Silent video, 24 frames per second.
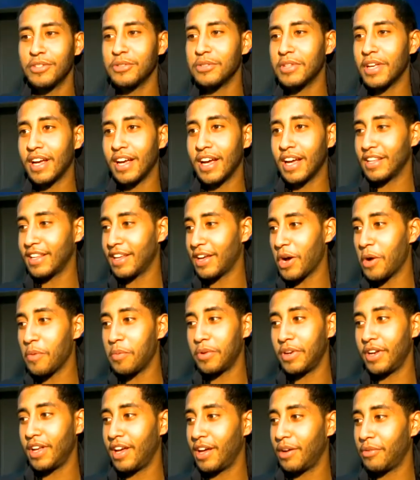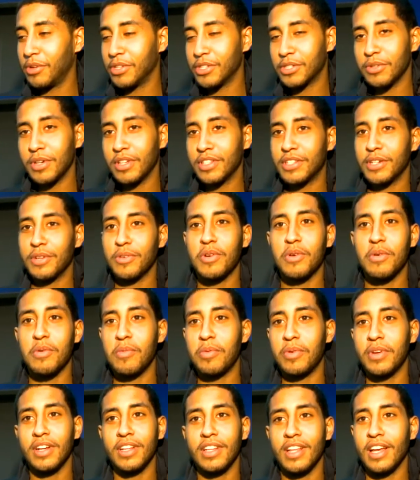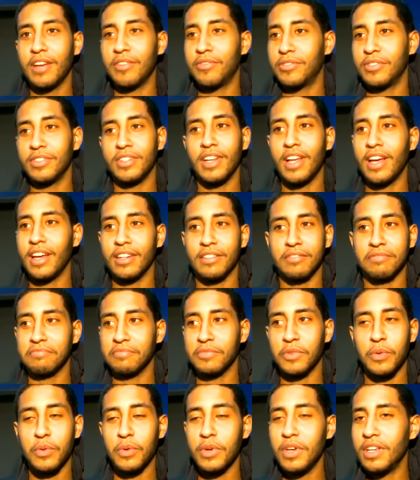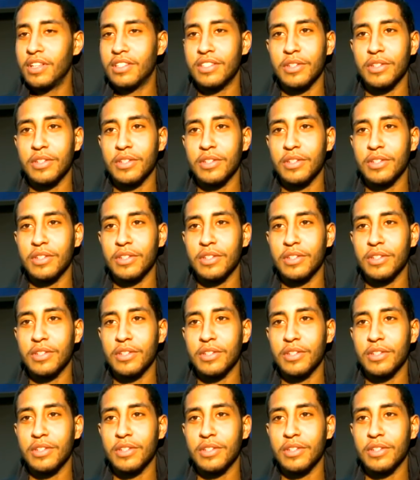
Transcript: as I got that, opened that, went straight to the room and played that for like weeks